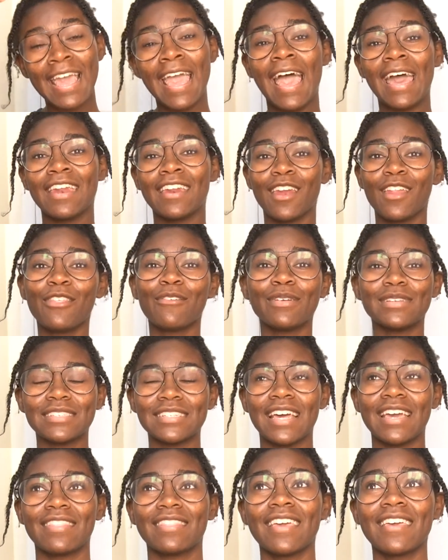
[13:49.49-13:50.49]
And another reason
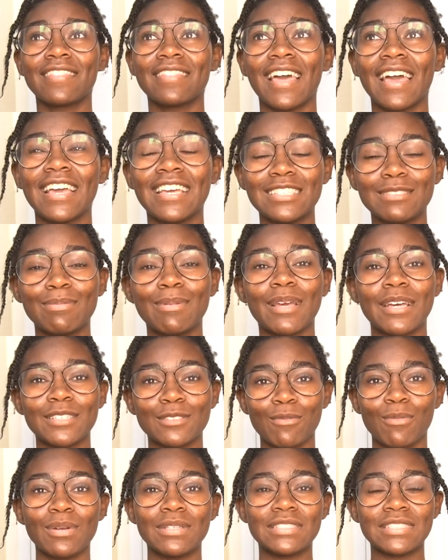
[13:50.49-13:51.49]
I think that is because,
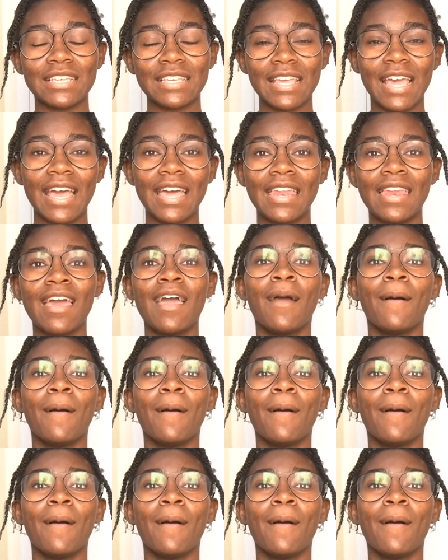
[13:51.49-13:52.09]
once again,